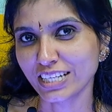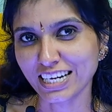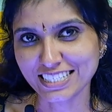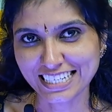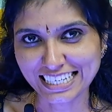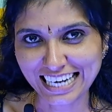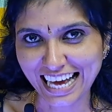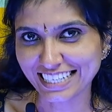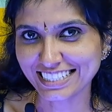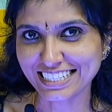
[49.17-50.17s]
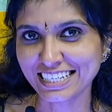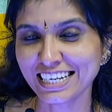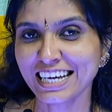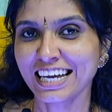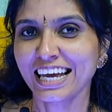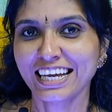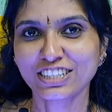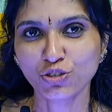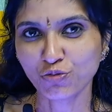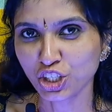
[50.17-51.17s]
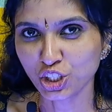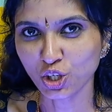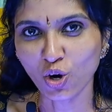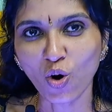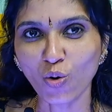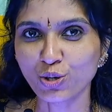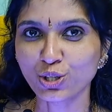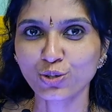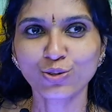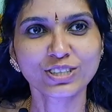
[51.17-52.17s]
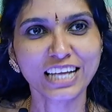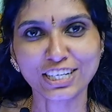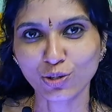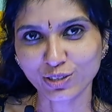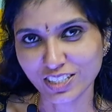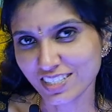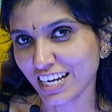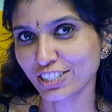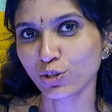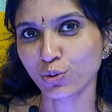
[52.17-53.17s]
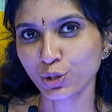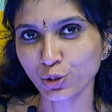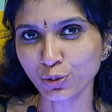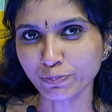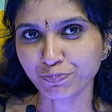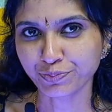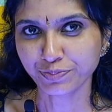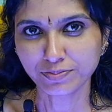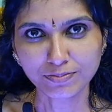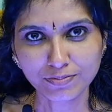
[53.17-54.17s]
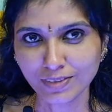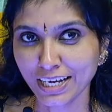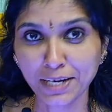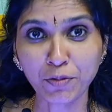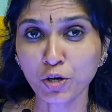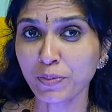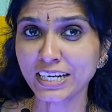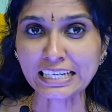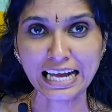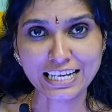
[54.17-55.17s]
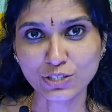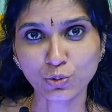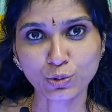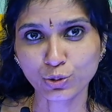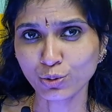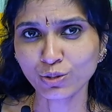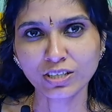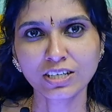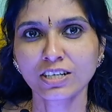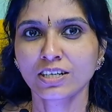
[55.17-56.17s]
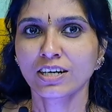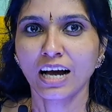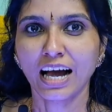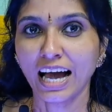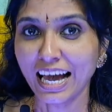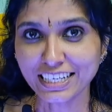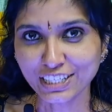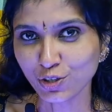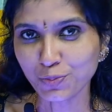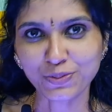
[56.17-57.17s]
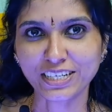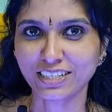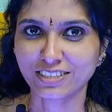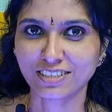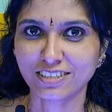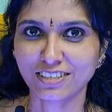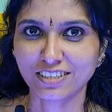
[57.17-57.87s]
There is any clarity in the video, audio, that all things I don't know. And about my class also, I cannot predict.